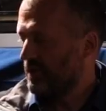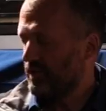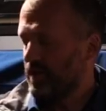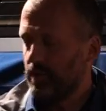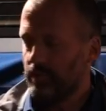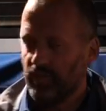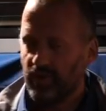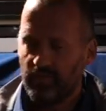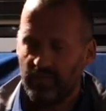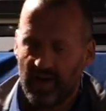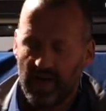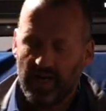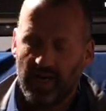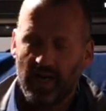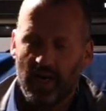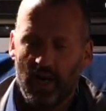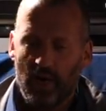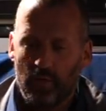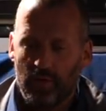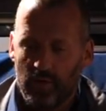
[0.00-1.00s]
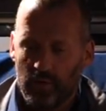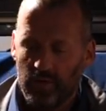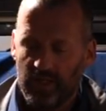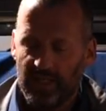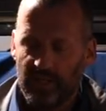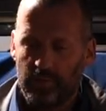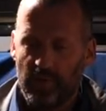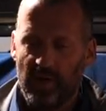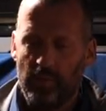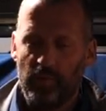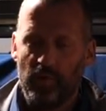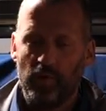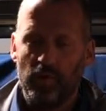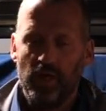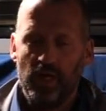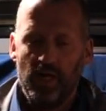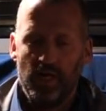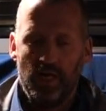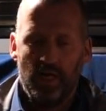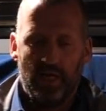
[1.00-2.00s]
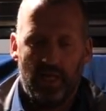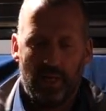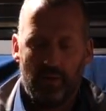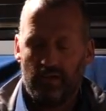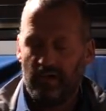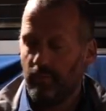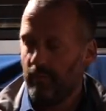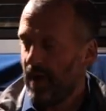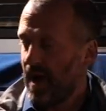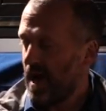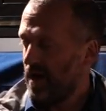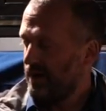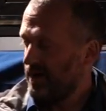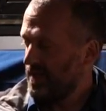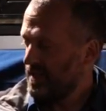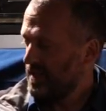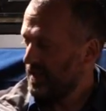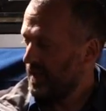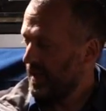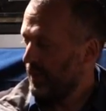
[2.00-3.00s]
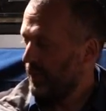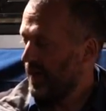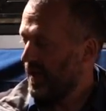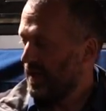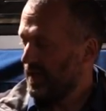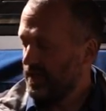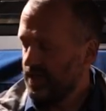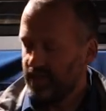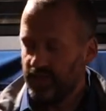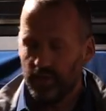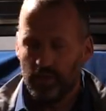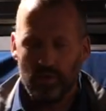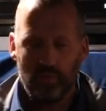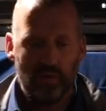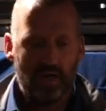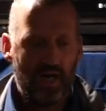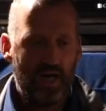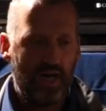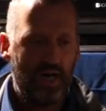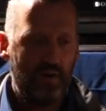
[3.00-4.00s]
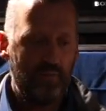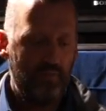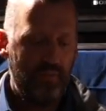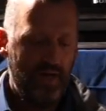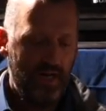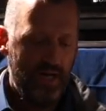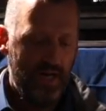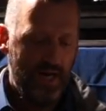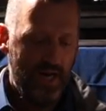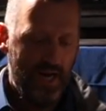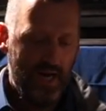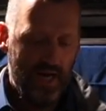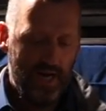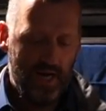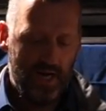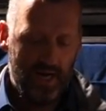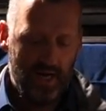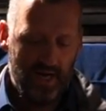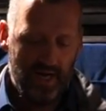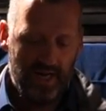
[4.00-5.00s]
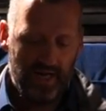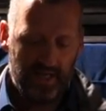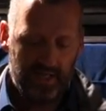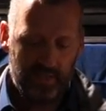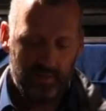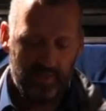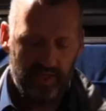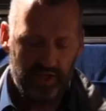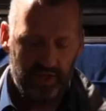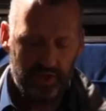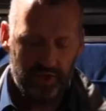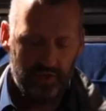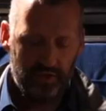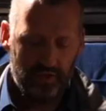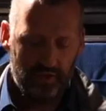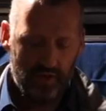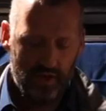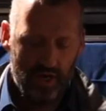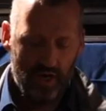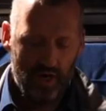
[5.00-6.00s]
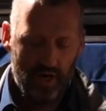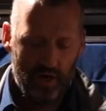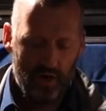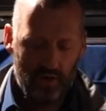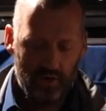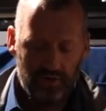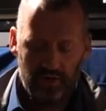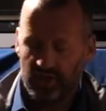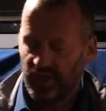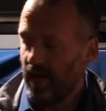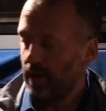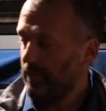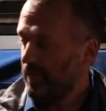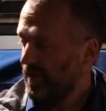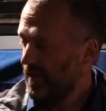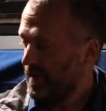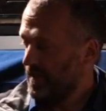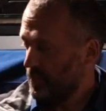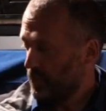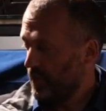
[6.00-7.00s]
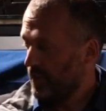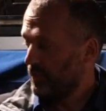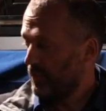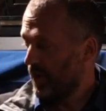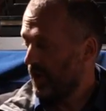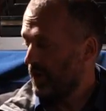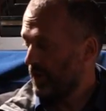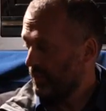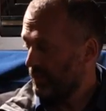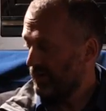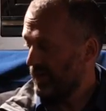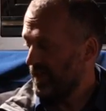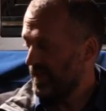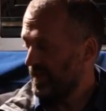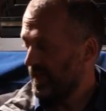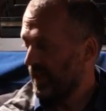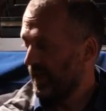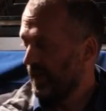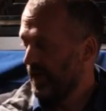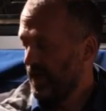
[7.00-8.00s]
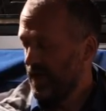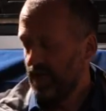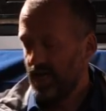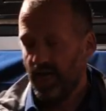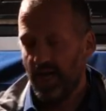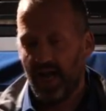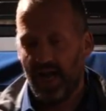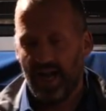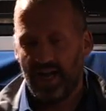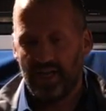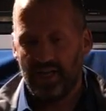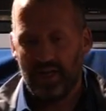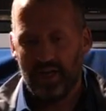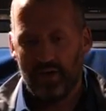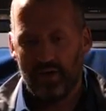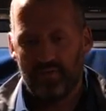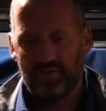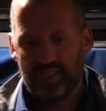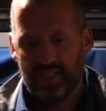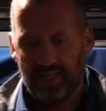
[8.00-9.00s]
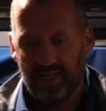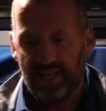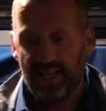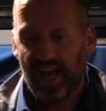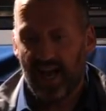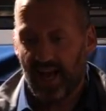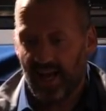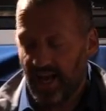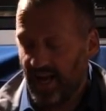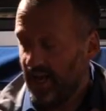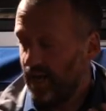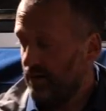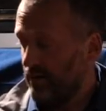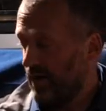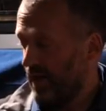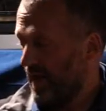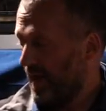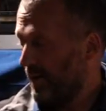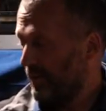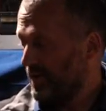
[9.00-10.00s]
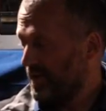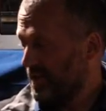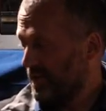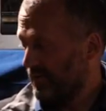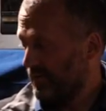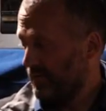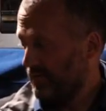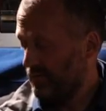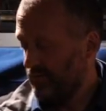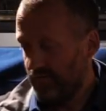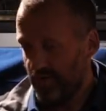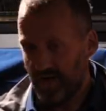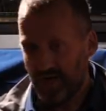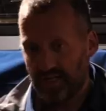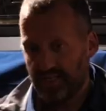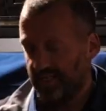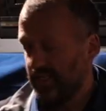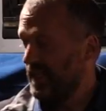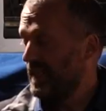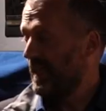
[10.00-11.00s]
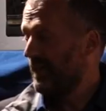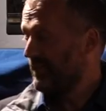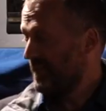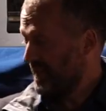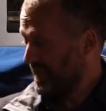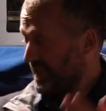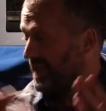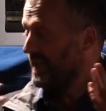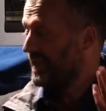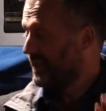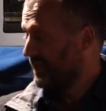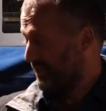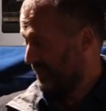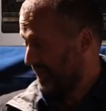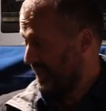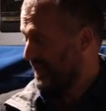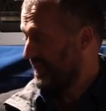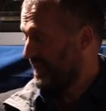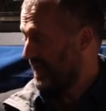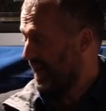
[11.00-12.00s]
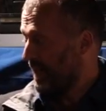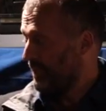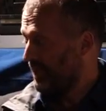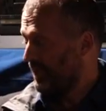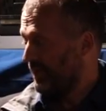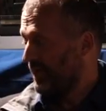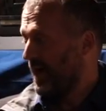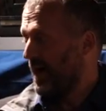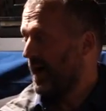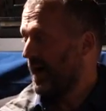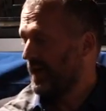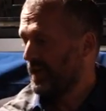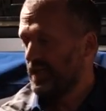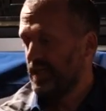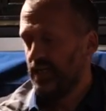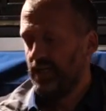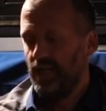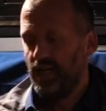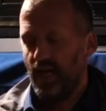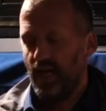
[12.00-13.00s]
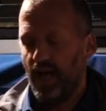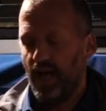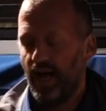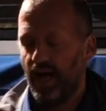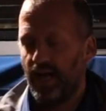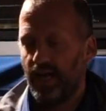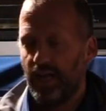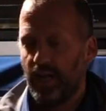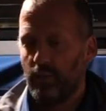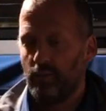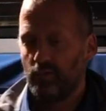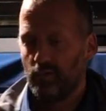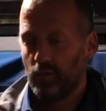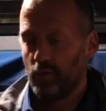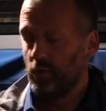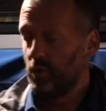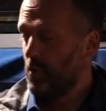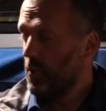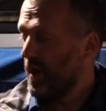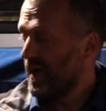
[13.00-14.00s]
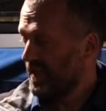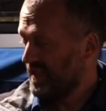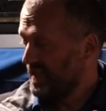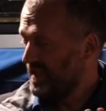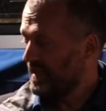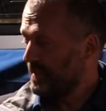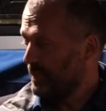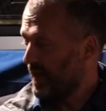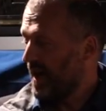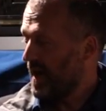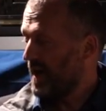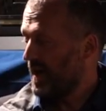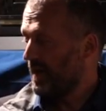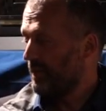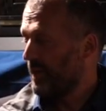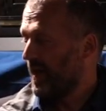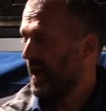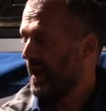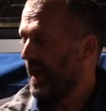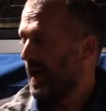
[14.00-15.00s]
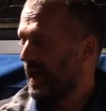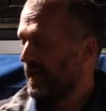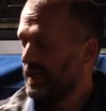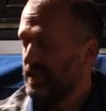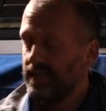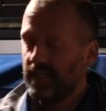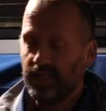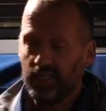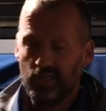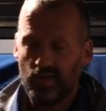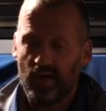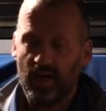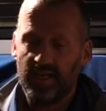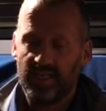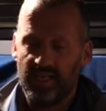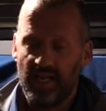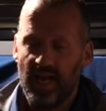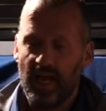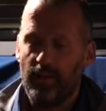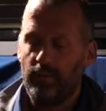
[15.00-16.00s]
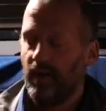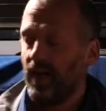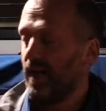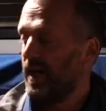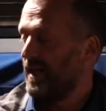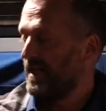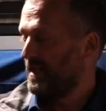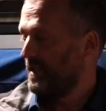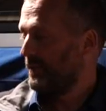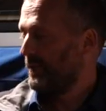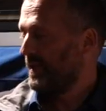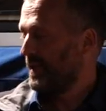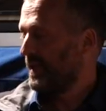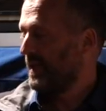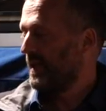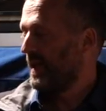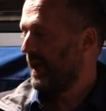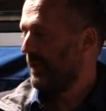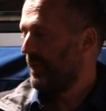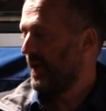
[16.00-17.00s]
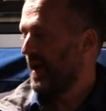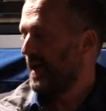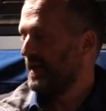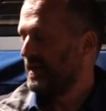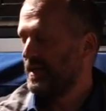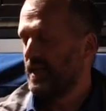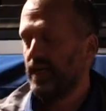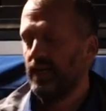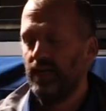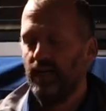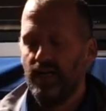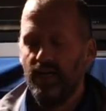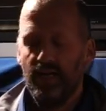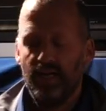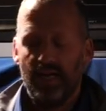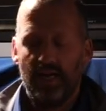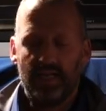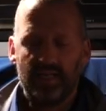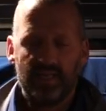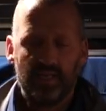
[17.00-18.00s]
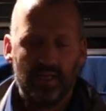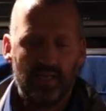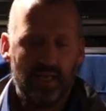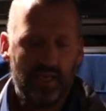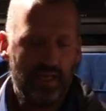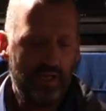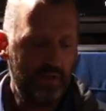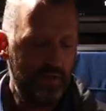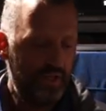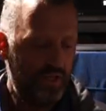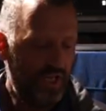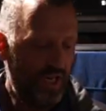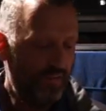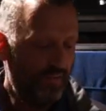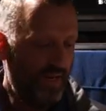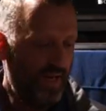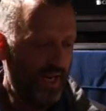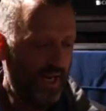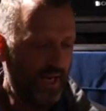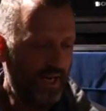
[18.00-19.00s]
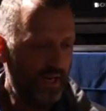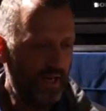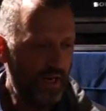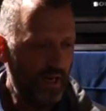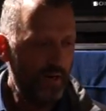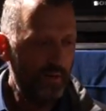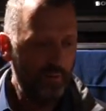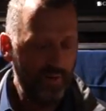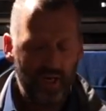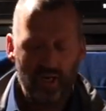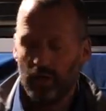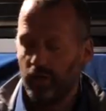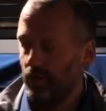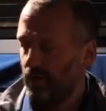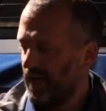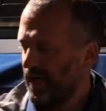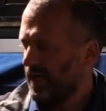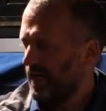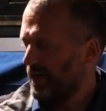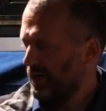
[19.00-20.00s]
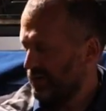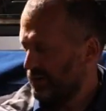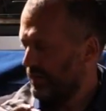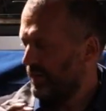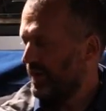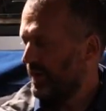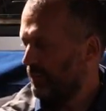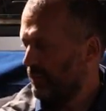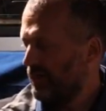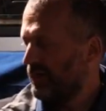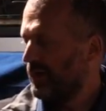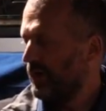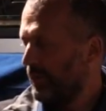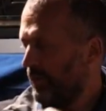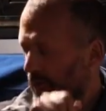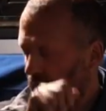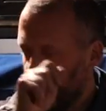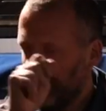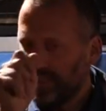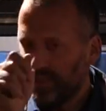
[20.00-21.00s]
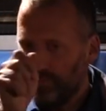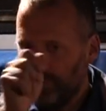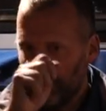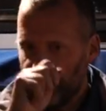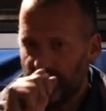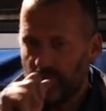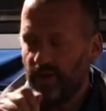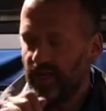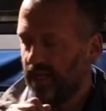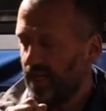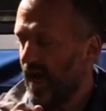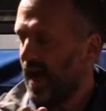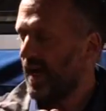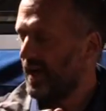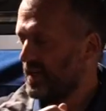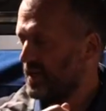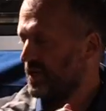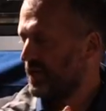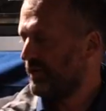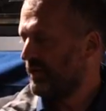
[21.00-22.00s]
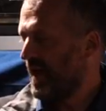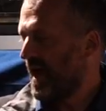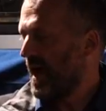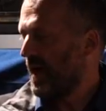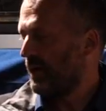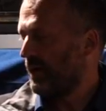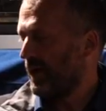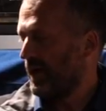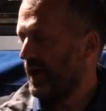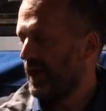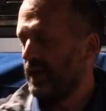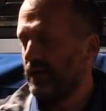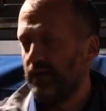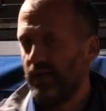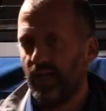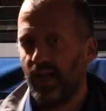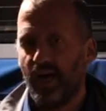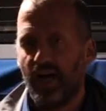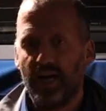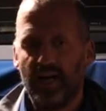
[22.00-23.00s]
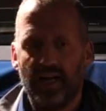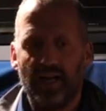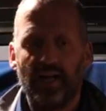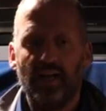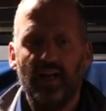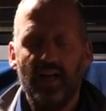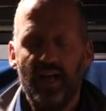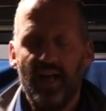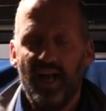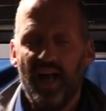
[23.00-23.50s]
of it, but Van Gogh and all these people, they were in Paris and they went to um, uh, an exhibition uh, on Japanese woodblock printing, and you know obviously in that era that was the first they'd ever seen of this type of art, and they were all quite inspired by that, and they tried to emulate it within their painting. And so they use used generally like a, a blue, like an ultramarine blue and things, and we're doing that sort of outlining.